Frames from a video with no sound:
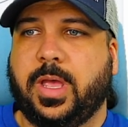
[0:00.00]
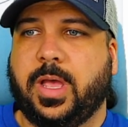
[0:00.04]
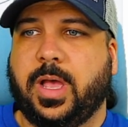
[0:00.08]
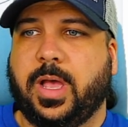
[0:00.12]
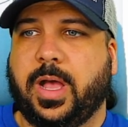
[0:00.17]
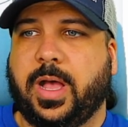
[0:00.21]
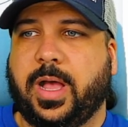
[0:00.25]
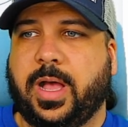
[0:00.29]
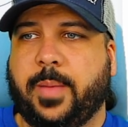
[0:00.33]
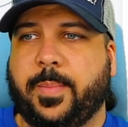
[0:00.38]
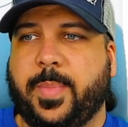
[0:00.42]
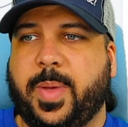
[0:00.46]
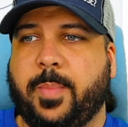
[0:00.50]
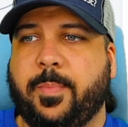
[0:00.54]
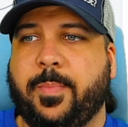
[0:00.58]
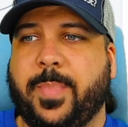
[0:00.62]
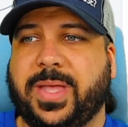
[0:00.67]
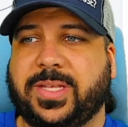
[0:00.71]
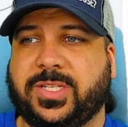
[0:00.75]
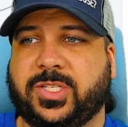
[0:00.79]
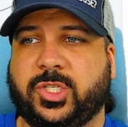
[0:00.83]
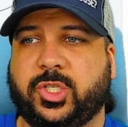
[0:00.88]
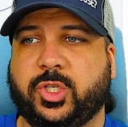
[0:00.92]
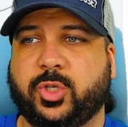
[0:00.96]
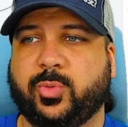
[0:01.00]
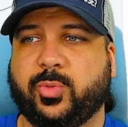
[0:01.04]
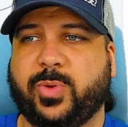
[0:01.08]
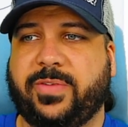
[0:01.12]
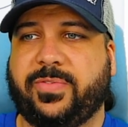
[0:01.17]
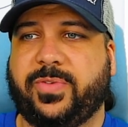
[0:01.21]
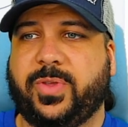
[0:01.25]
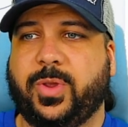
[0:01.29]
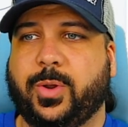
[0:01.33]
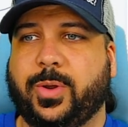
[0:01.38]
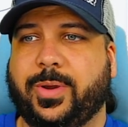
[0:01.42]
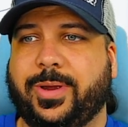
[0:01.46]
a messenger
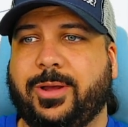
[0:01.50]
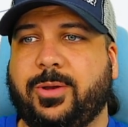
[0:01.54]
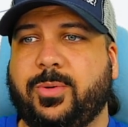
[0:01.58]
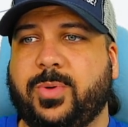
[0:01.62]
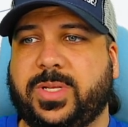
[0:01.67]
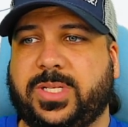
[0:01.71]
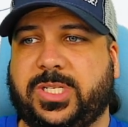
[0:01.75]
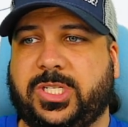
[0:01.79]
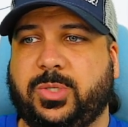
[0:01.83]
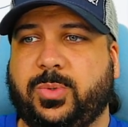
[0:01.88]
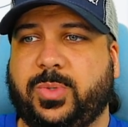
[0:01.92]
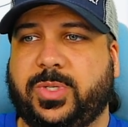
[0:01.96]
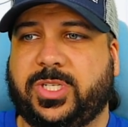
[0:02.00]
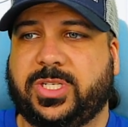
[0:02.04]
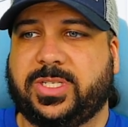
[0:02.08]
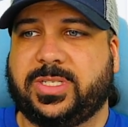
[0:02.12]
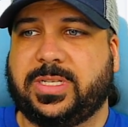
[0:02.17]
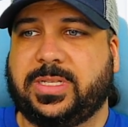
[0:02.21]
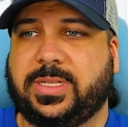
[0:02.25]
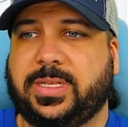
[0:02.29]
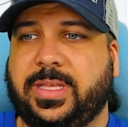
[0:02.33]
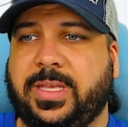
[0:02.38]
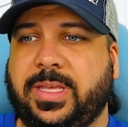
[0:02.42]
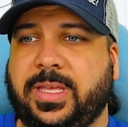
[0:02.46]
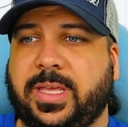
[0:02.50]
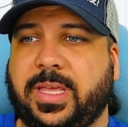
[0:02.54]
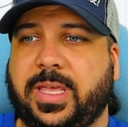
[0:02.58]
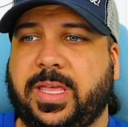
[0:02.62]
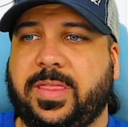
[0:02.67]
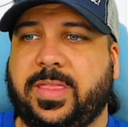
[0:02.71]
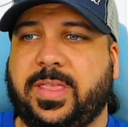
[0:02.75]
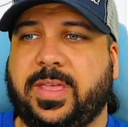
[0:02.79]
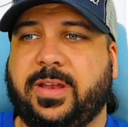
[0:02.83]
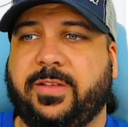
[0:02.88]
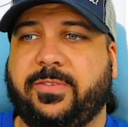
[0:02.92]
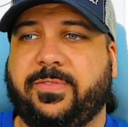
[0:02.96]
ref URL, which is a link,
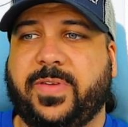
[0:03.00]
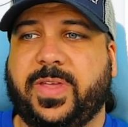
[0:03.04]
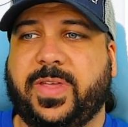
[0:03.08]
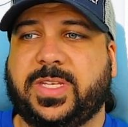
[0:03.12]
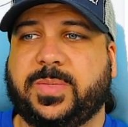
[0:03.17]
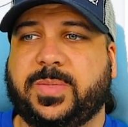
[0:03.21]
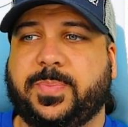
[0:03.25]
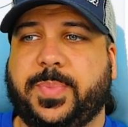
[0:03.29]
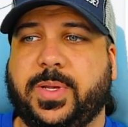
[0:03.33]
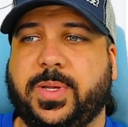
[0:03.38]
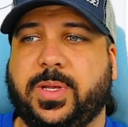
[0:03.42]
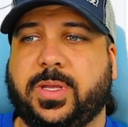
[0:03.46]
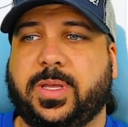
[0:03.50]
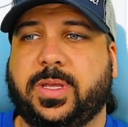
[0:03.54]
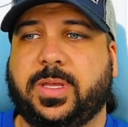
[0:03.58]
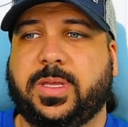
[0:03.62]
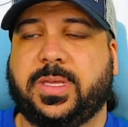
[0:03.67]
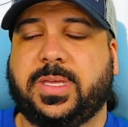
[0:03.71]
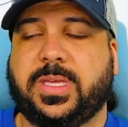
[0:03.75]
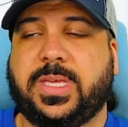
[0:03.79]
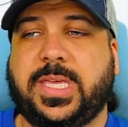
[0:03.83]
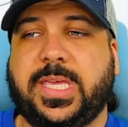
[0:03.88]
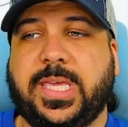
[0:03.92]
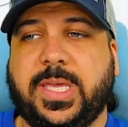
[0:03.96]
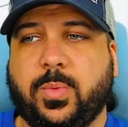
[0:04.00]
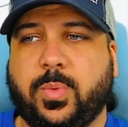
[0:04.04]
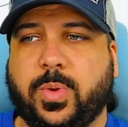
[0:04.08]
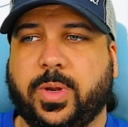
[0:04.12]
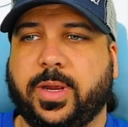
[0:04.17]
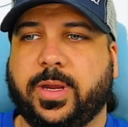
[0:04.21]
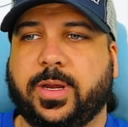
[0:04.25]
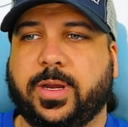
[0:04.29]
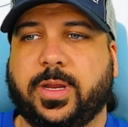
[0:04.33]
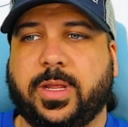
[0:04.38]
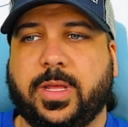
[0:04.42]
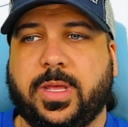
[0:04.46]
and then a Facebook
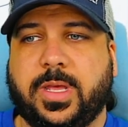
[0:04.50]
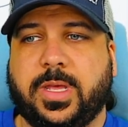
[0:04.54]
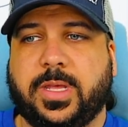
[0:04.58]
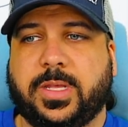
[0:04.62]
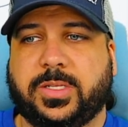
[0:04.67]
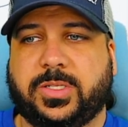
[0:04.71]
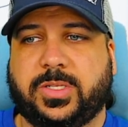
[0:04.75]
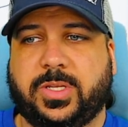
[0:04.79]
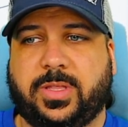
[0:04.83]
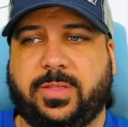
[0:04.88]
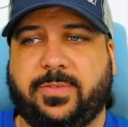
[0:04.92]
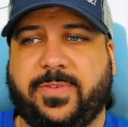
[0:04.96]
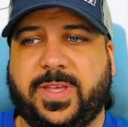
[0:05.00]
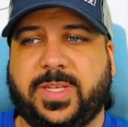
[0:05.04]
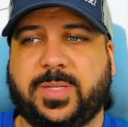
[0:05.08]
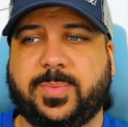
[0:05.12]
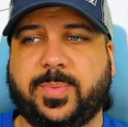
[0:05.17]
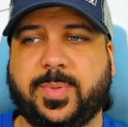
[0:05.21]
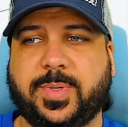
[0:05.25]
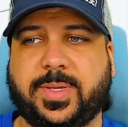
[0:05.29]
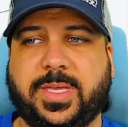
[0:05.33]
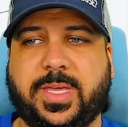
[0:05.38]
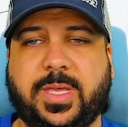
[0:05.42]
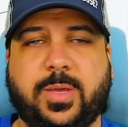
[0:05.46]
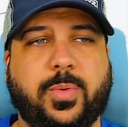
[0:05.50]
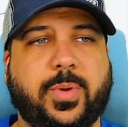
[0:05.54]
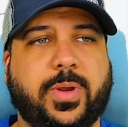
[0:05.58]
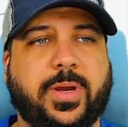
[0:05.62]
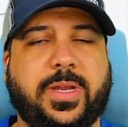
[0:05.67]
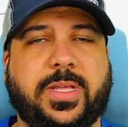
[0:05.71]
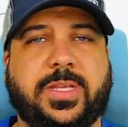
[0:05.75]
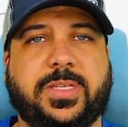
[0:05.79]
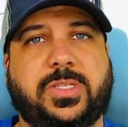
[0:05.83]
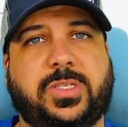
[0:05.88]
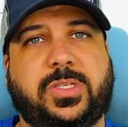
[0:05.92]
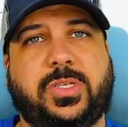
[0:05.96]
keyword. So the Facebook
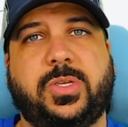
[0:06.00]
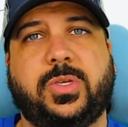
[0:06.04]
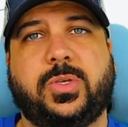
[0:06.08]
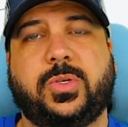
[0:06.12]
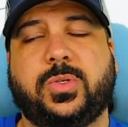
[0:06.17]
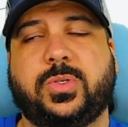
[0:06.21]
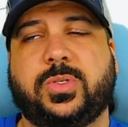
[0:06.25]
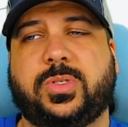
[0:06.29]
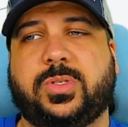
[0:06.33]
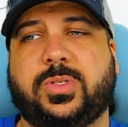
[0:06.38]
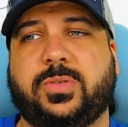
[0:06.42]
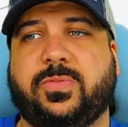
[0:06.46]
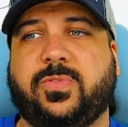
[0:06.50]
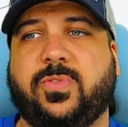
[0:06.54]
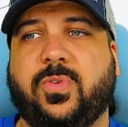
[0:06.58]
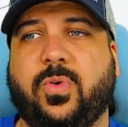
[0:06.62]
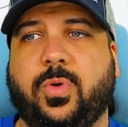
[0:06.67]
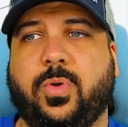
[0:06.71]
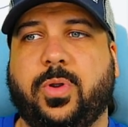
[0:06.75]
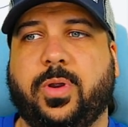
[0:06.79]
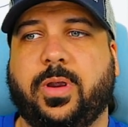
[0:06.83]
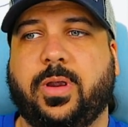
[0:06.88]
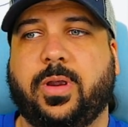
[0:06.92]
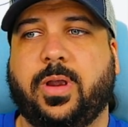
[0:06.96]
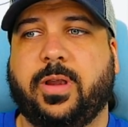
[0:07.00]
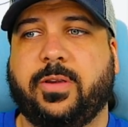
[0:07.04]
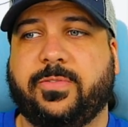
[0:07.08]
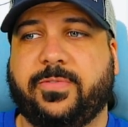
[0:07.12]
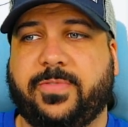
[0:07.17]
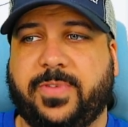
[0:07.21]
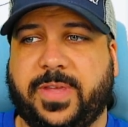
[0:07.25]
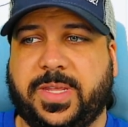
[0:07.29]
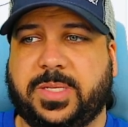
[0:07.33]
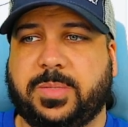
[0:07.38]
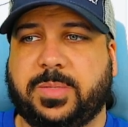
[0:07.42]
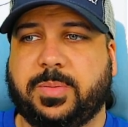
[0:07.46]
keyword is used for our
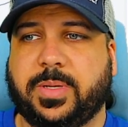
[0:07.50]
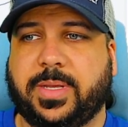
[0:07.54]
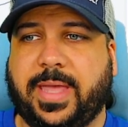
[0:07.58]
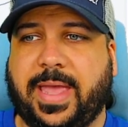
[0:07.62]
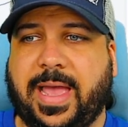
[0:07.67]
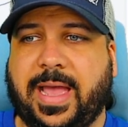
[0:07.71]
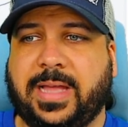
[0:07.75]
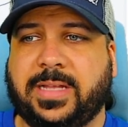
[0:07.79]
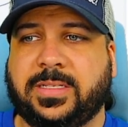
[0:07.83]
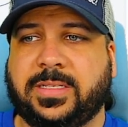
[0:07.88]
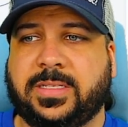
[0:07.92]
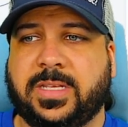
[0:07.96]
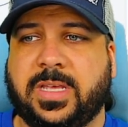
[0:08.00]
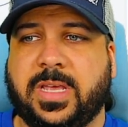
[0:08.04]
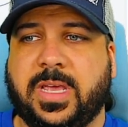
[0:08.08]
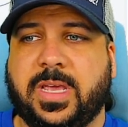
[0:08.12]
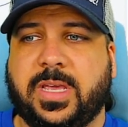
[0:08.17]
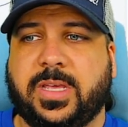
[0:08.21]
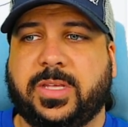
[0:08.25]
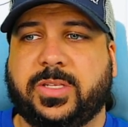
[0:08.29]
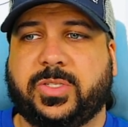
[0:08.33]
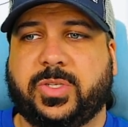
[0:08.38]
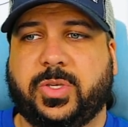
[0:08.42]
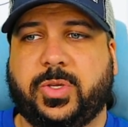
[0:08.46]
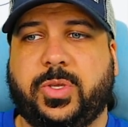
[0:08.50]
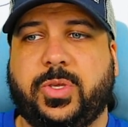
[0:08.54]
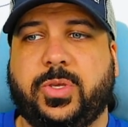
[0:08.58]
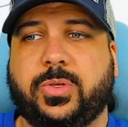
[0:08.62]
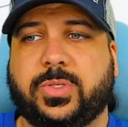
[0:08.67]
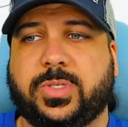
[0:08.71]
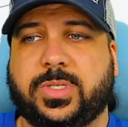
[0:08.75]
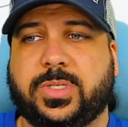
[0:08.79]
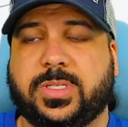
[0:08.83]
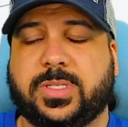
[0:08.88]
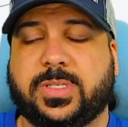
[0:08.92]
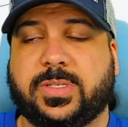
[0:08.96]
Facebook ads. So you
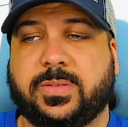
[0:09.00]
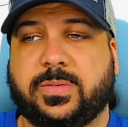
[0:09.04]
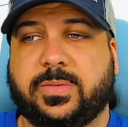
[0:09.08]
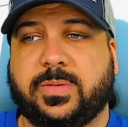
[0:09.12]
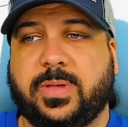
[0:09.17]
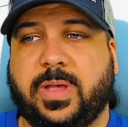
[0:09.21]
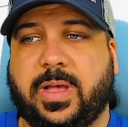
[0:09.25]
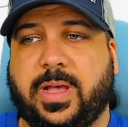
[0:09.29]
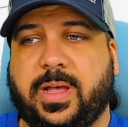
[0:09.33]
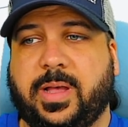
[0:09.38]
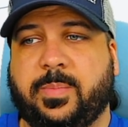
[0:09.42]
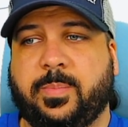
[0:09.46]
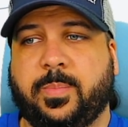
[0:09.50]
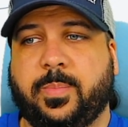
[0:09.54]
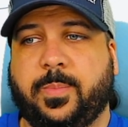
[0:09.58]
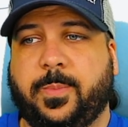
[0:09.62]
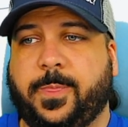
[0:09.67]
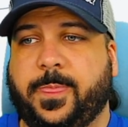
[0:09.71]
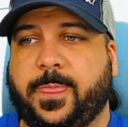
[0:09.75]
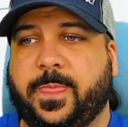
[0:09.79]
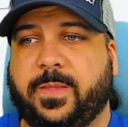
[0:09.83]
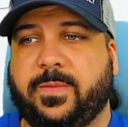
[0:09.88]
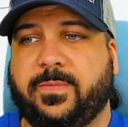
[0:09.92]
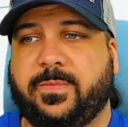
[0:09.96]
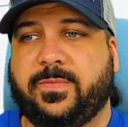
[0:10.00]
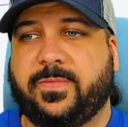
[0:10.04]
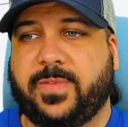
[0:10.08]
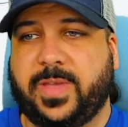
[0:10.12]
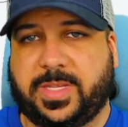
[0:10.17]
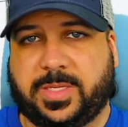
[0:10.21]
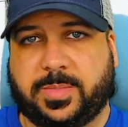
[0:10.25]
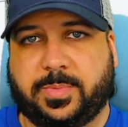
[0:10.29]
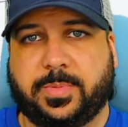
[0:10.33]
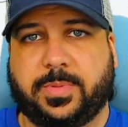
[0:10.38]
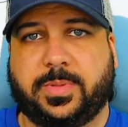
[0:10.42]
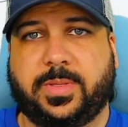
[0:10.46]
use this
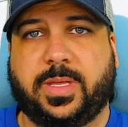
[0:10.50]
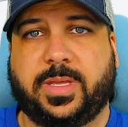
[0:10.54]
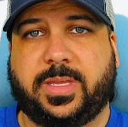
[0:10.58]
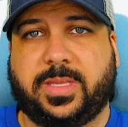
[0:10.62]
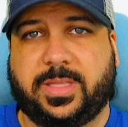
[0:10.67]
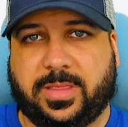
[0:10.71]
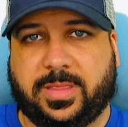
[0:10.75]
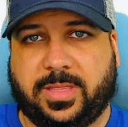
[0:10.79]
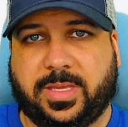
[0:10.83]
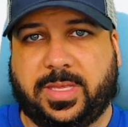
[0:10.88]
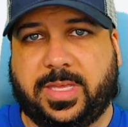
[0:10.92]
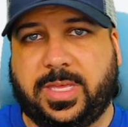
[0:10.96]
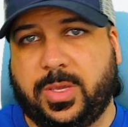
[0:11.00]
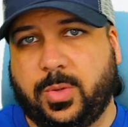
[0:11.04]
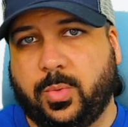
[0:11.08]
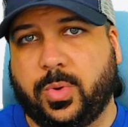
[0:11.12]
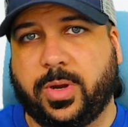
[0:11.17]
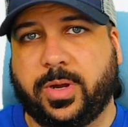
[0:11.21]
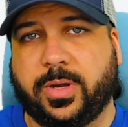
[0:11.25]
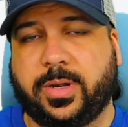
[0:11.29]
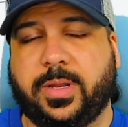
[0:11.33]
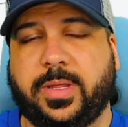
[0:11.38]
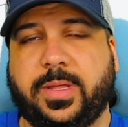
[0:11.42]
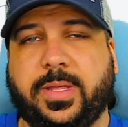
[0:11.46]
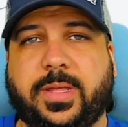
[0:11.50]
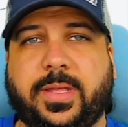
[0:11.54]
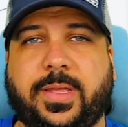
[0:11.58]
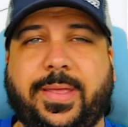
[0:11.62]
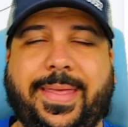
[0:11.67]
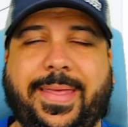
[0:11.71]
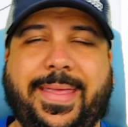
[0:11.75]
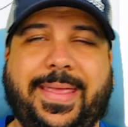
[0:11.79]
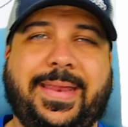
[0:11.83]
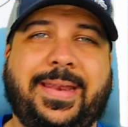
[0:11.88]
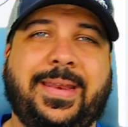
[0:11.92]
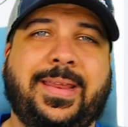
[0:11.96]
the keyword
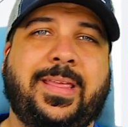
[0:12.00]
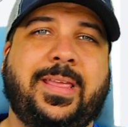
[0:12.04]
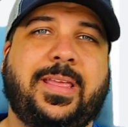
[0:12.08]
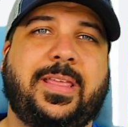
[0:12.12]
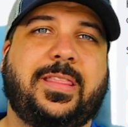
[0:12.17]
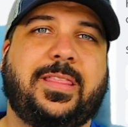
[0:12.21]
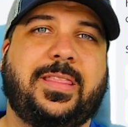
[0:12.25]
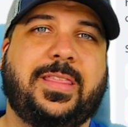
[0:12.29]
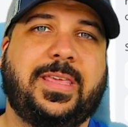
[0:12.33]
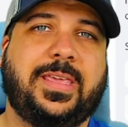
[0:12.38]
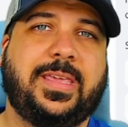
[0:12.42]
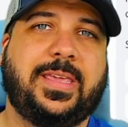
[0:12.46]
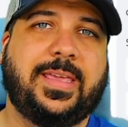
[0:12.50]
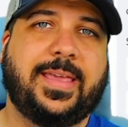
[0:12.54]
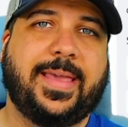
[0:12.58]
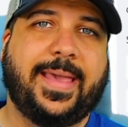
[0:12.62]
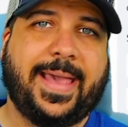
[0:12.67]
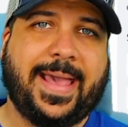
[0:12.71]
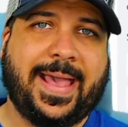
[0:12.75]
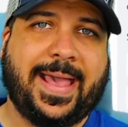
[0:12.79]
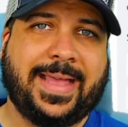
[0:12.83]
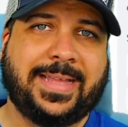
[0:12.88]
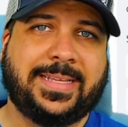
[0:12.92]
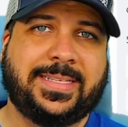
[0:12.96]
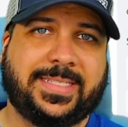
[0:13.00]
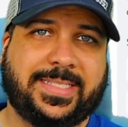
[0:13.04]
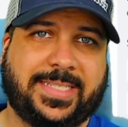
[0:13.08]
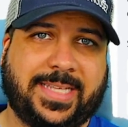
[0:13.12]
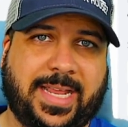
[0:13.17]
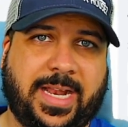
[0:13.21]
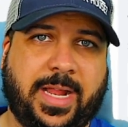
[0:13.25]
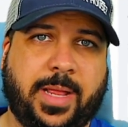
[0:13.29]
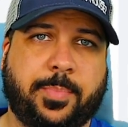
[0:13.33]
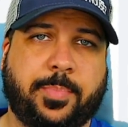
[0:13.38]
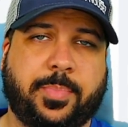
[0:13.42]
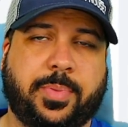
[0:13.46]
in the ad
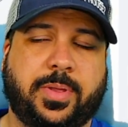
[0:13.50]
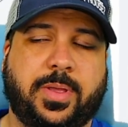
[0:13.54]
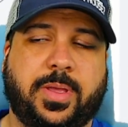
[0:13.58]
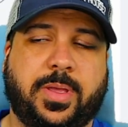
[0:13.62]
setup